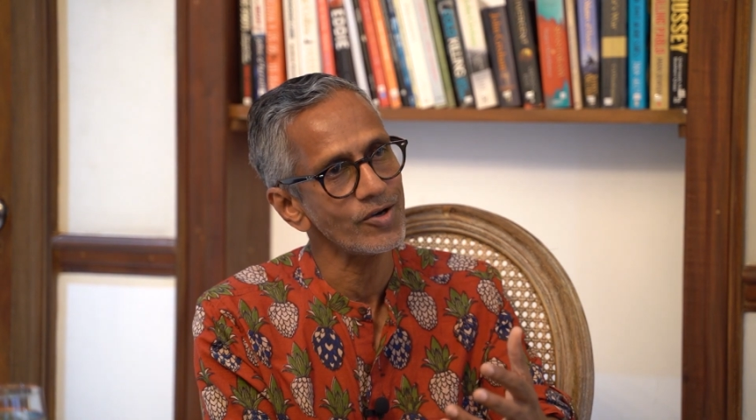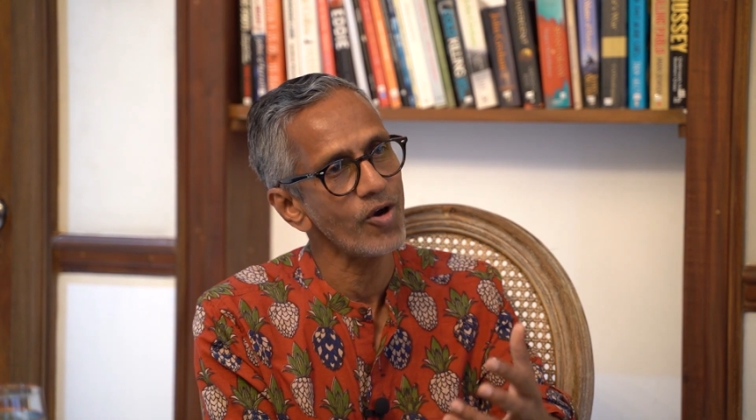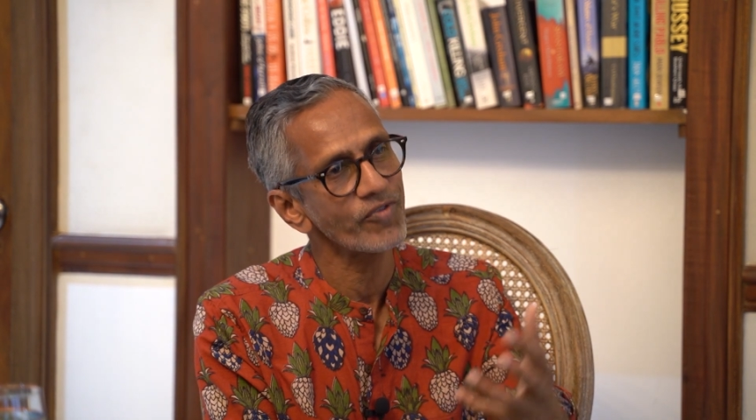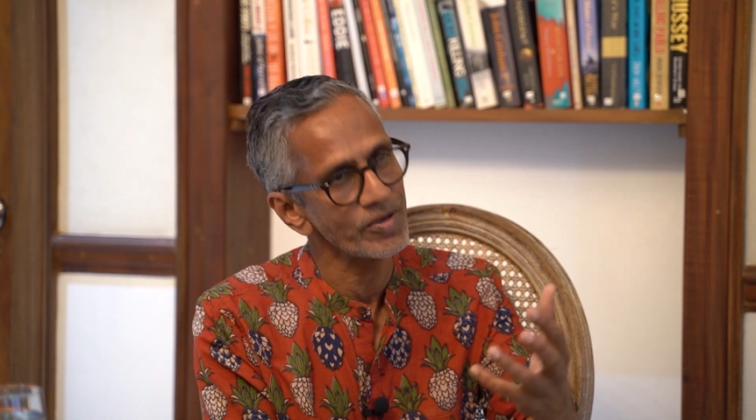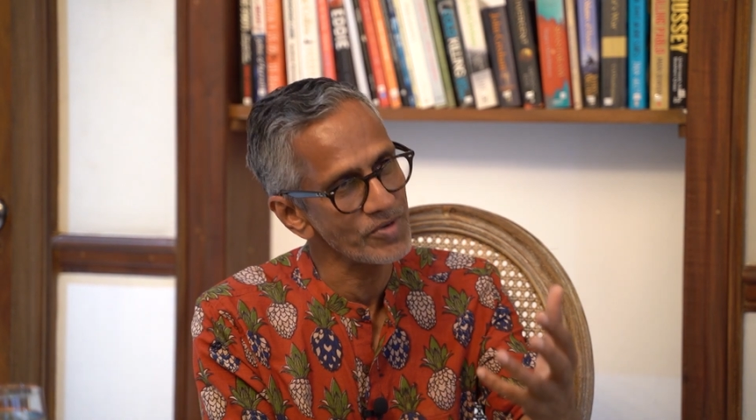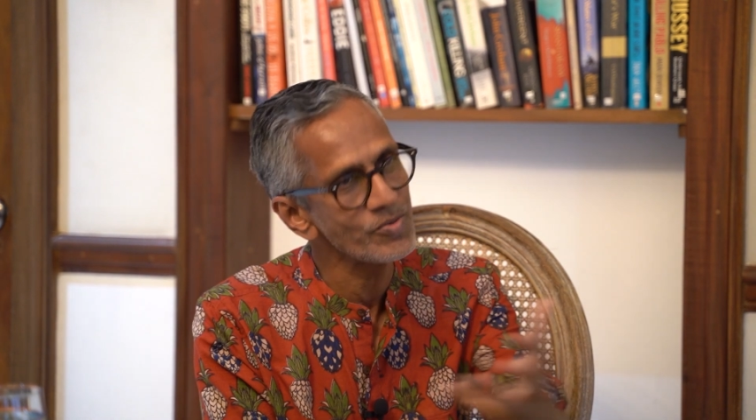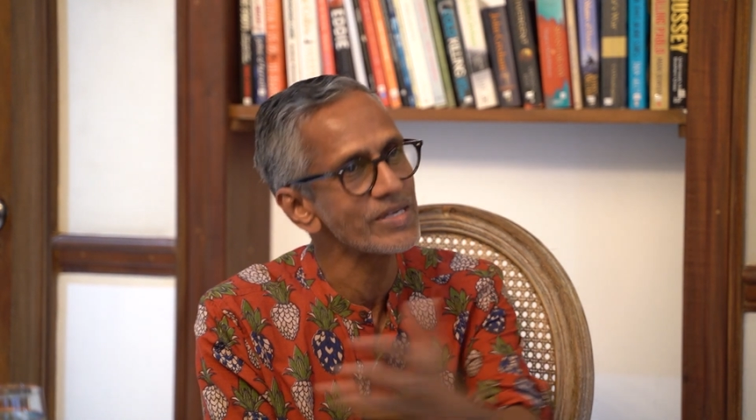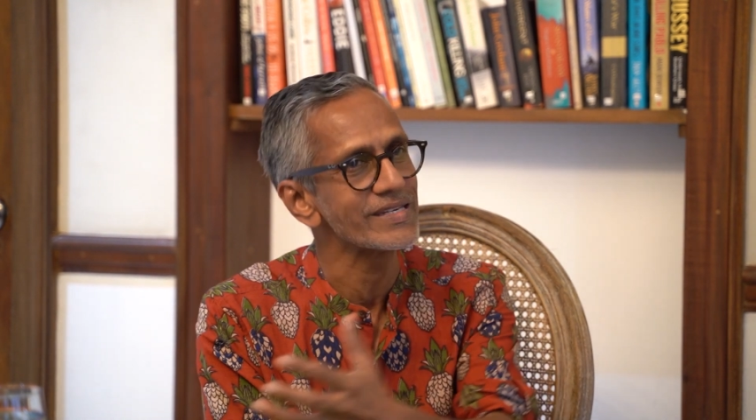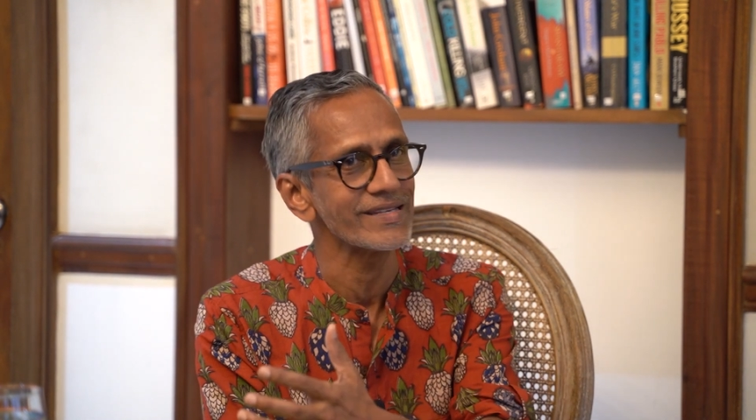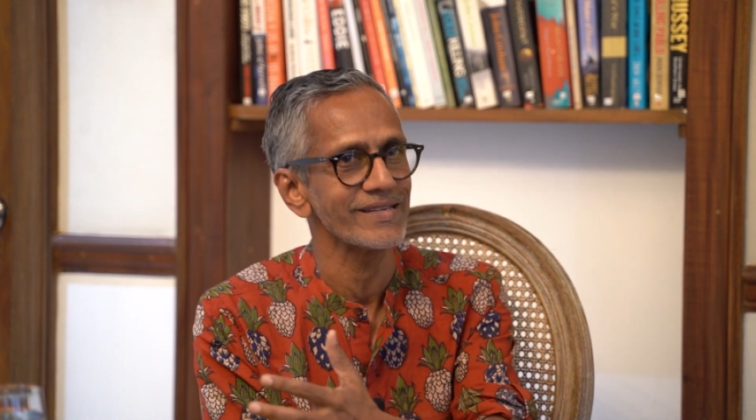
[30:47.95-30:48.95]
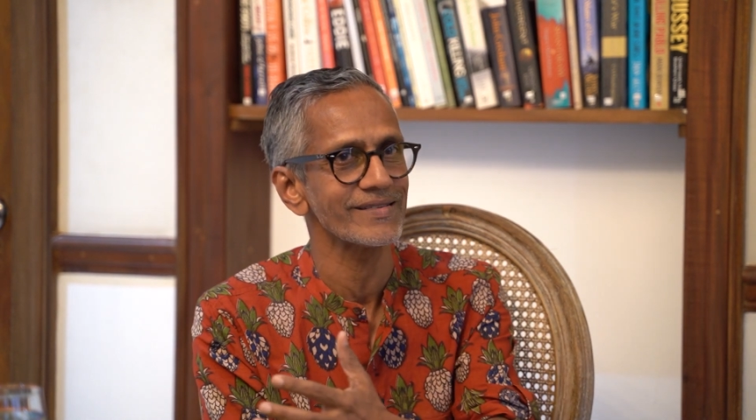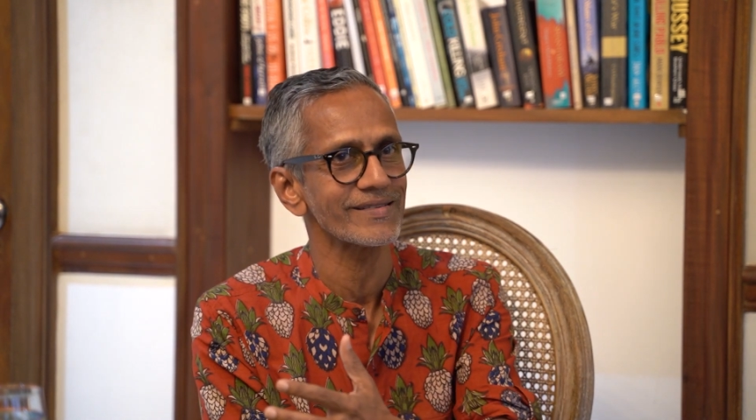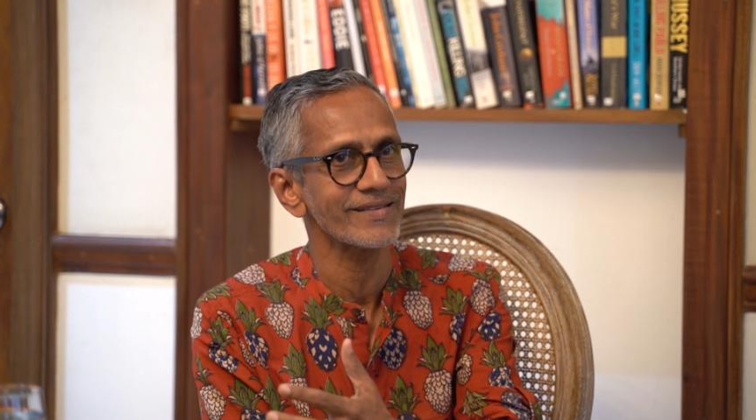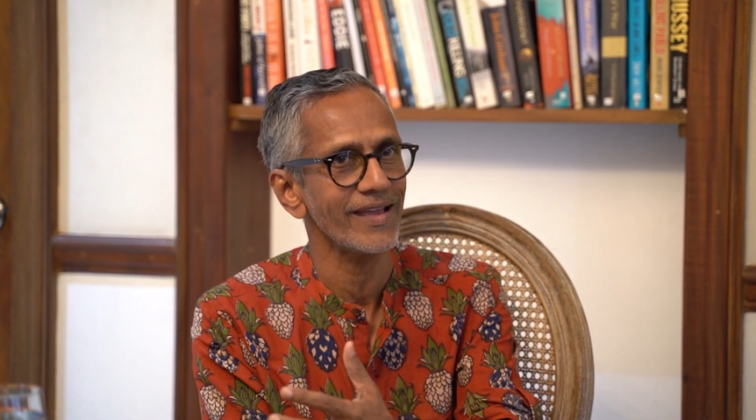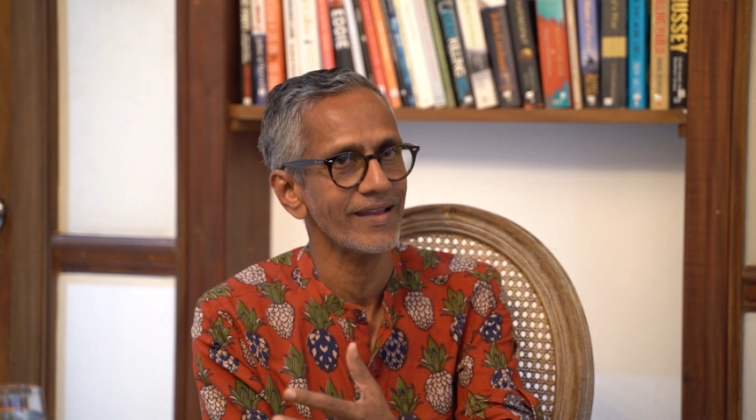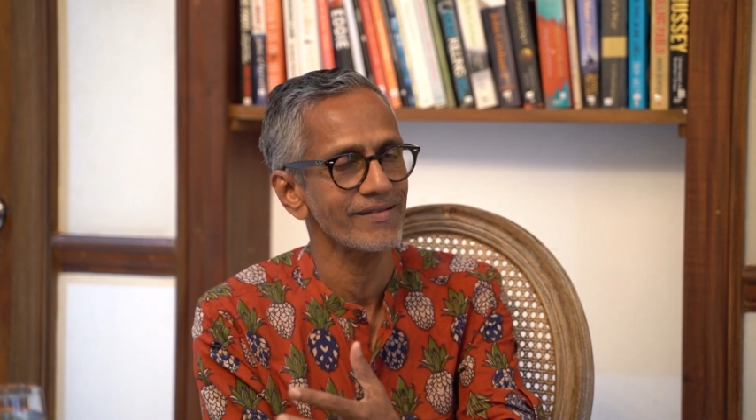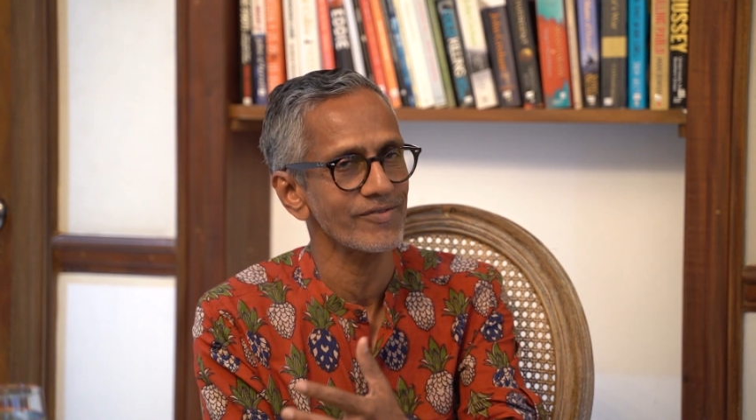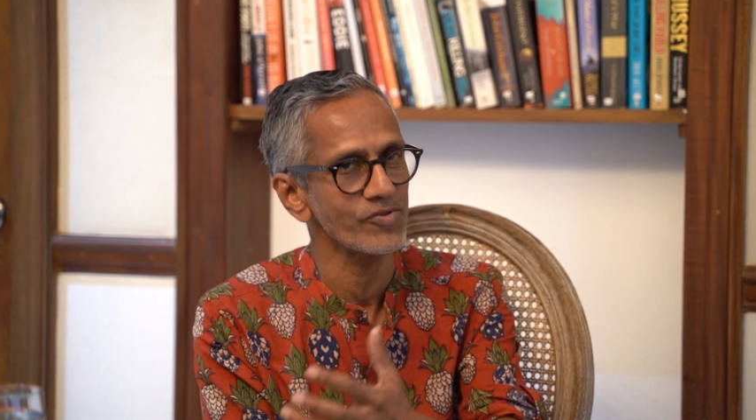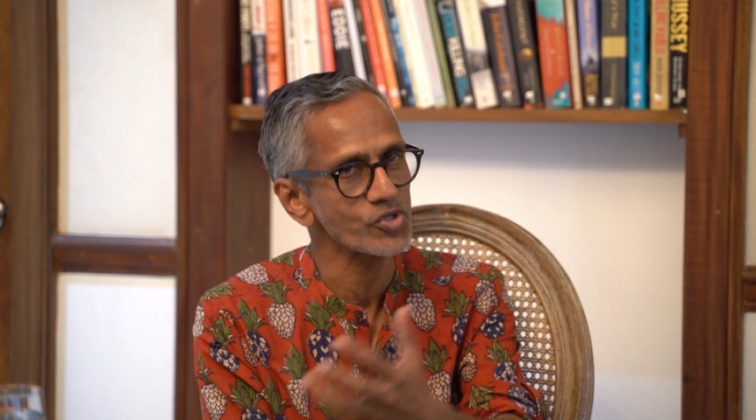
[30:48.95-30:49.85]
of communities and to